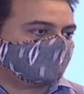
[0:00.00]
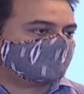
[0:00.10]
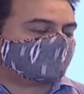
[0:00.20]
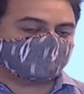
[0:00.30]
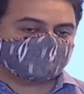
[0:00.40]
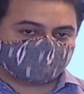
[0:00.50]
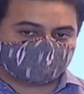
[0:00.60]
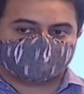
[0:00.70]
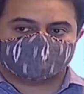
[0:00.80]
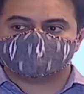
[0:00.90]
that we
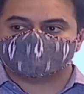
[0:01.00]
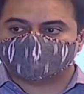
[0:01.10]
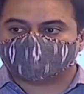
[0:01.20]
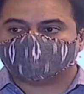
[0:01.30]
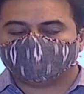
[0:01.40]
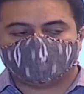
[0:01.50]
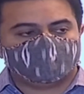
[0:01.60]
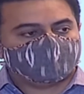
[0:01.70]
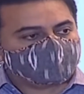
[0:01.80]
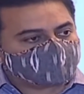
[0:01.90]
generate and supply
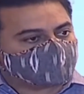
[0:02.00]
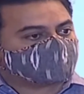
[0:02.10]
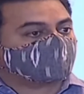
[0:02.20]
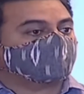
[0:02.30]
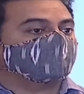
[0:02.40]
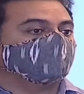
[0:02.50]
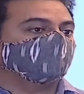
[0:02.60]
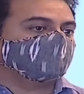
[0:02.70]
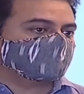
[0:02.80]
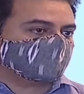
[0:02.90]
comes from
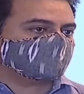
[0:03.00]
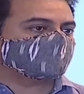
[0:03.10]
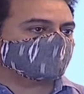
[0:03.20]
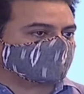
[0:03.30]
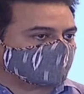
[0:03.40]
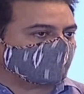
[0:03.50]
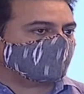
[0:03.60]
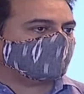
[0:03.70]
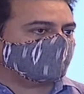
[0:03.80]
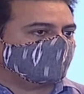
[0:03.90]
renewable sources, from
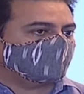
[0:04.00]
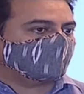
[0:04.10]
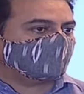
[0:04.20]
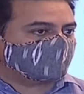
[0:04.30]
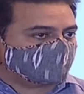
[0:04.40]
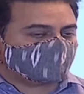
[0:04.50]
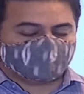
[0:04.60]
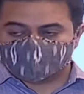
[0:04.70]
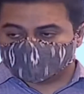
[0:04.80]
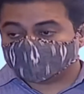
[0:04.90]
solar and
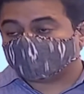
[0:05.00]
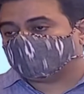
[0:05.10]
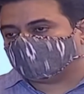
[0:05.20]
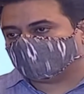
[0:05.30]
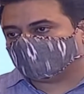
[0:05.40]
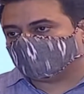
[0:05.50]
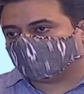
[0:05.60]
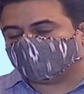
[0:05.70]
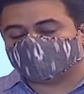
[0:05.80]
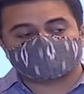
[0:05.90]
wind.
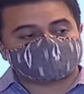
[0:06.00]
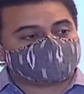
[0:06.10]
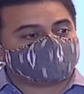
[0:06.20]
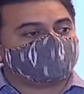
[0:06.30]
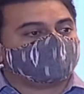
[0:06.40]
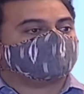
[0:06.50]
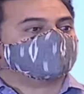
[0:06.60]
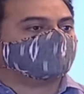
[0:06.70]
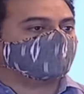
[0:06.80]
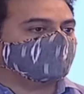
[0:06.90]
We are the second
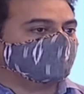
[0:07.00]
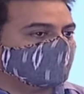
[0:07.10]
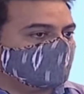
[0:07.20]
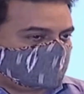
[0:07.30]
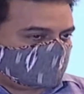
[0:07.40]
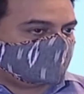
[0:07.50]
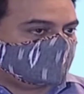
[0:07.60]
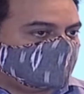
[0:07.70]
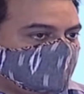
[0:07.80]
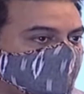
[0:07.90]
largest renewable
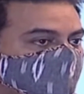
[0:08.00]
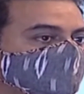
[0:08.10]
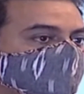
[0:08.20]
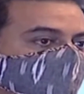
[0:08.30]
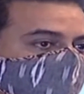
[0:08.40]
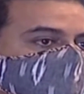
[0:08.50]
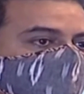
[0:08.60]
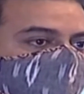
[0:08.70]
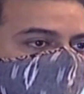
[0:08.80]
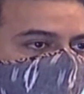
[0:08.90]
energy
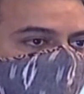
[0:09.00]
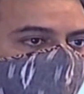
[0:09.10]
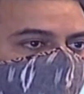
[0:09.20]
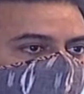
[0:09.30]
producing state